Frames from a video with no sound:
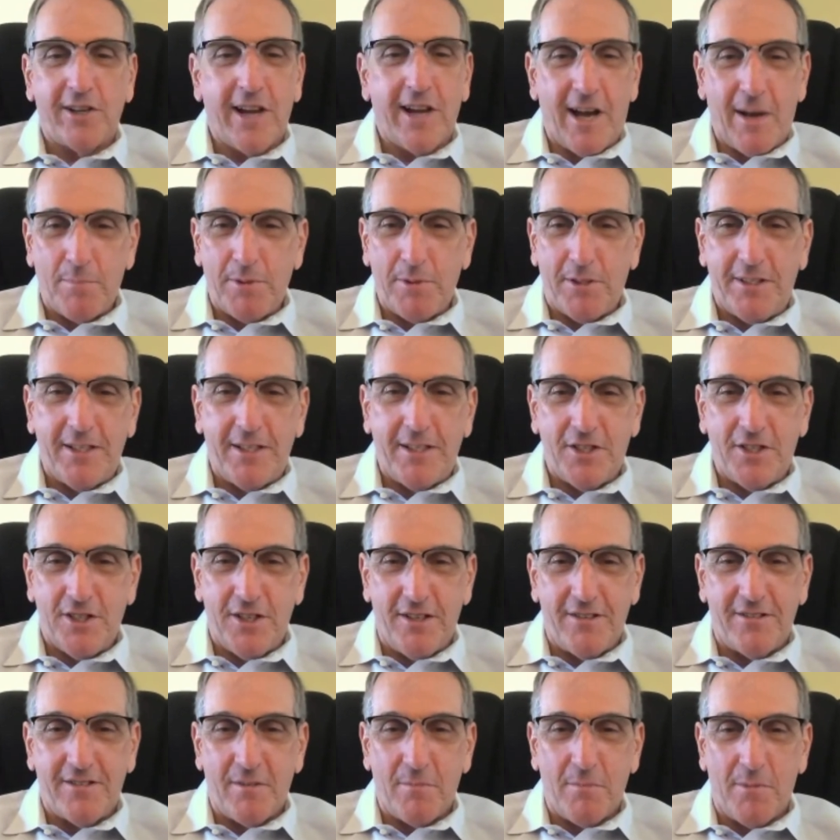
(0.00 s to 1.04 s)

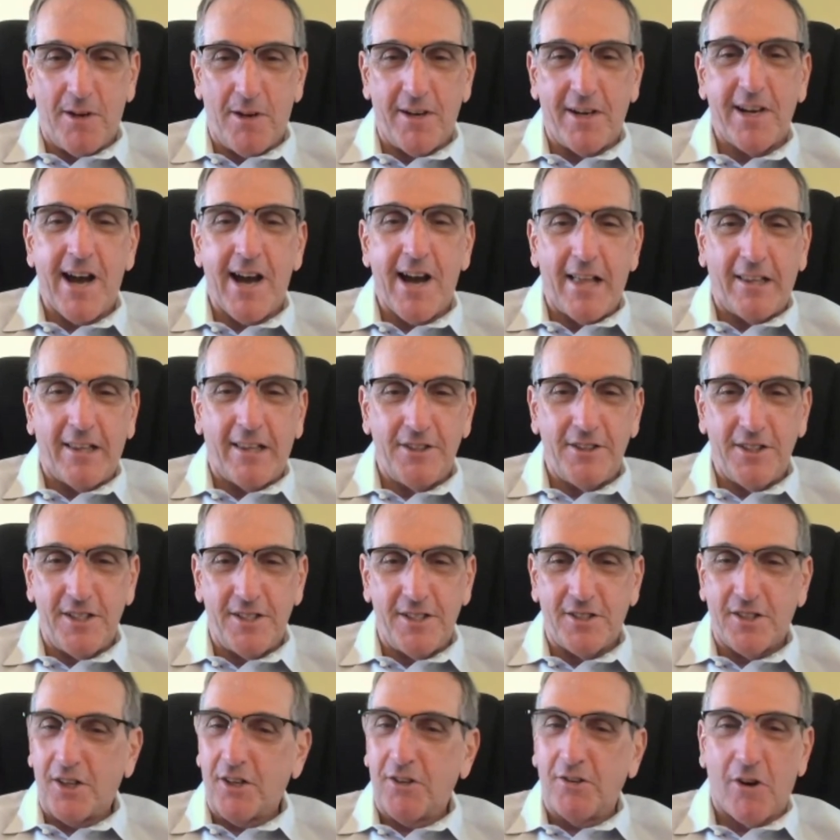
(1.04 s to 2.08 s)
competitions among
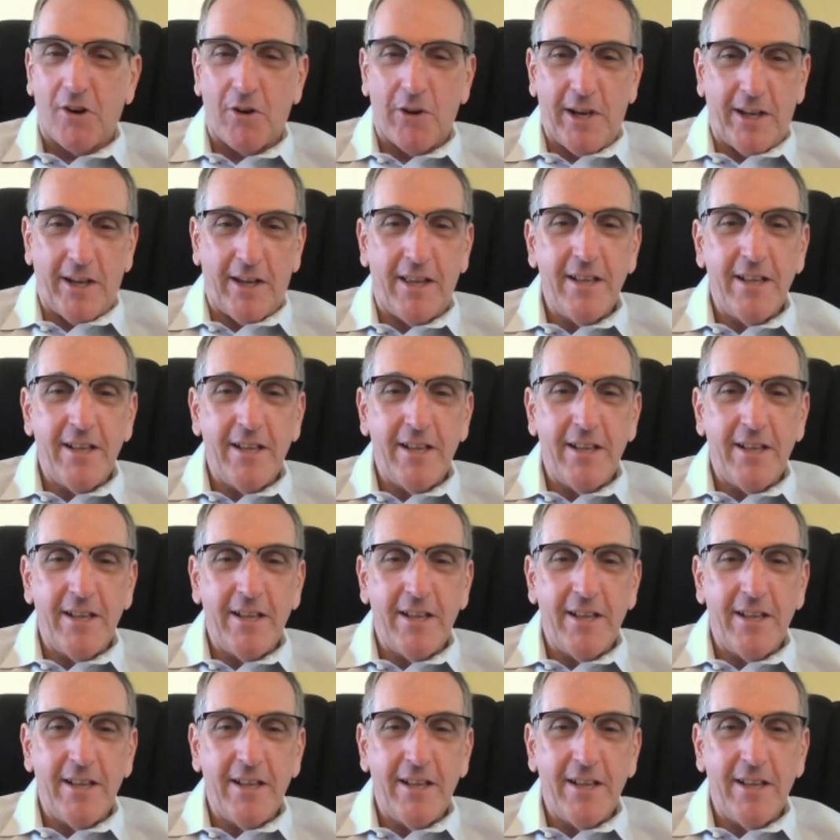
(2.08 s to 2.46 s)
colleges are growing